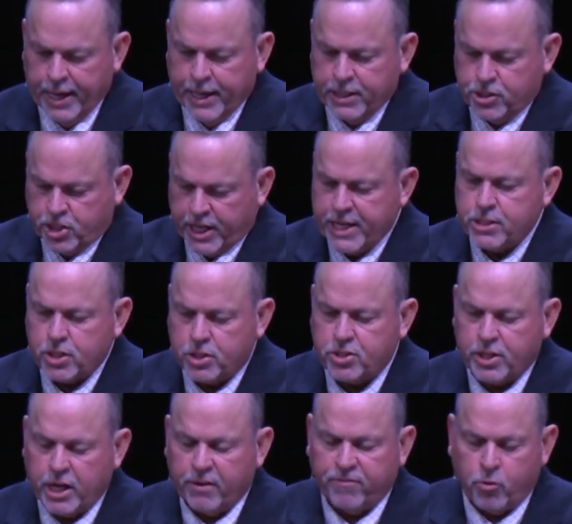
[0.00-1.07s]
Jesus,
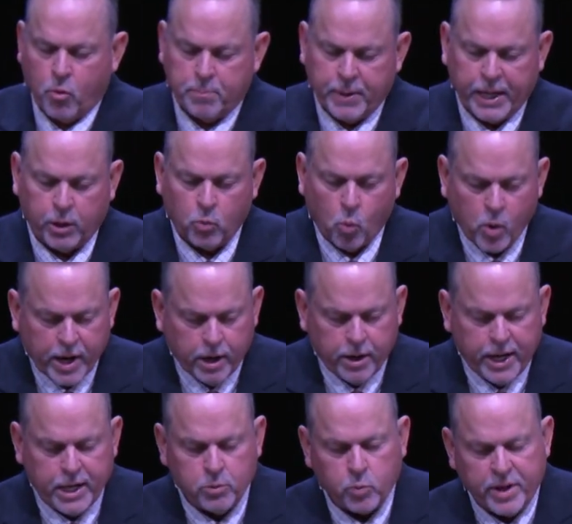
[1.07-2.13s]
therefore, being
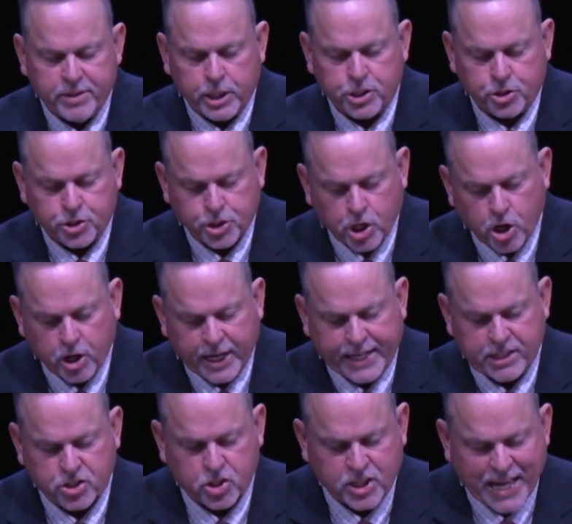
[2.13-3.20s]
wearied with his journey,
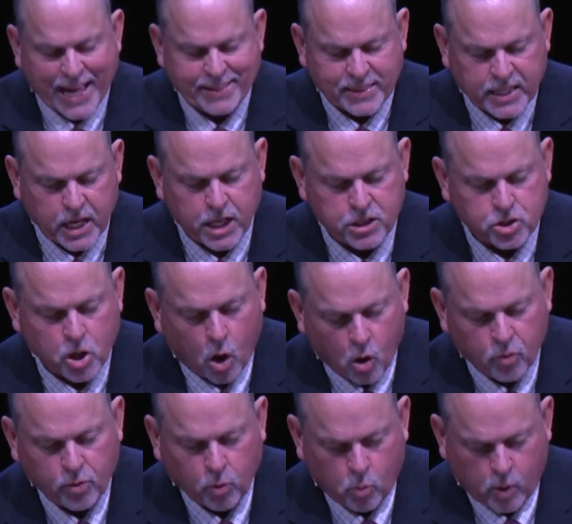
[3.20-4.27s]
set thus on
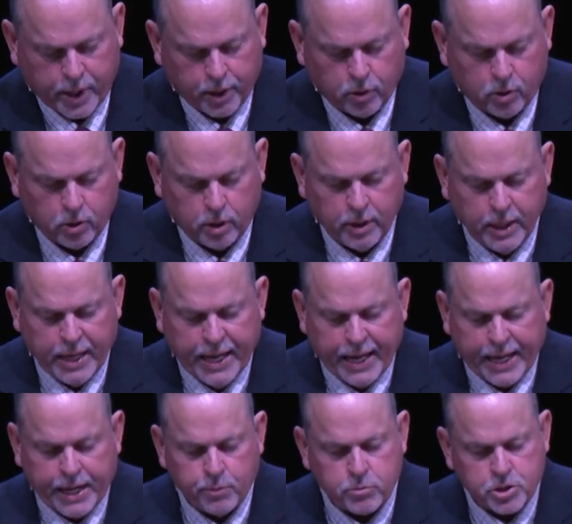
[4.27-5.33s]
the well,
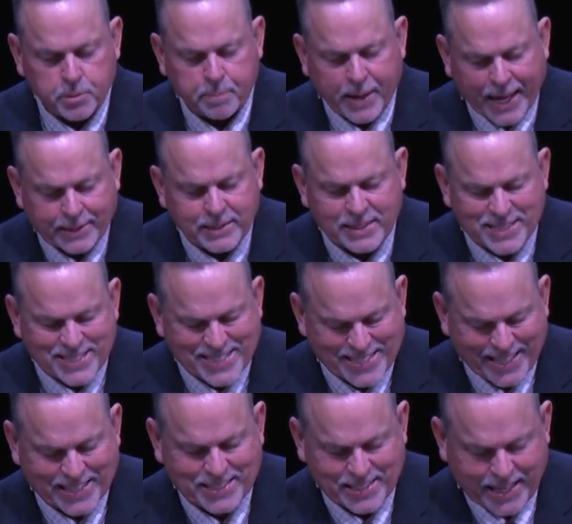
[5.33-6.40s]
and it was about the
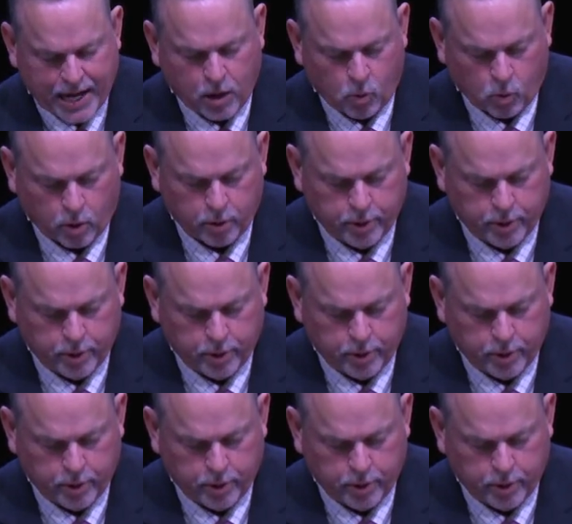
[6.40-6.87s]
sixth hour,